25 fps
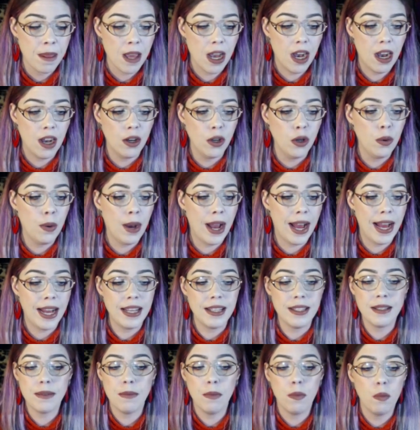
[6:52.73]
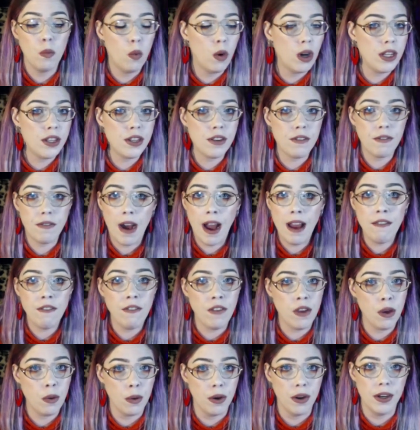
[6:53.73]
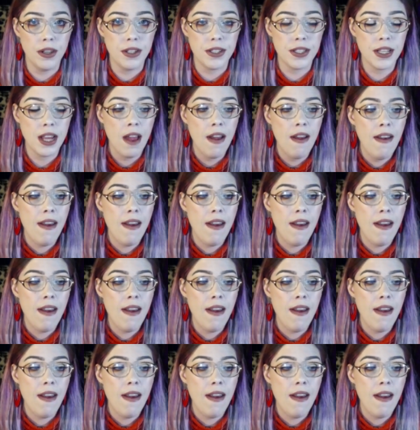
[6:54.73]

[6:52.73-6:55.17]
who has 1 to 5 viewers,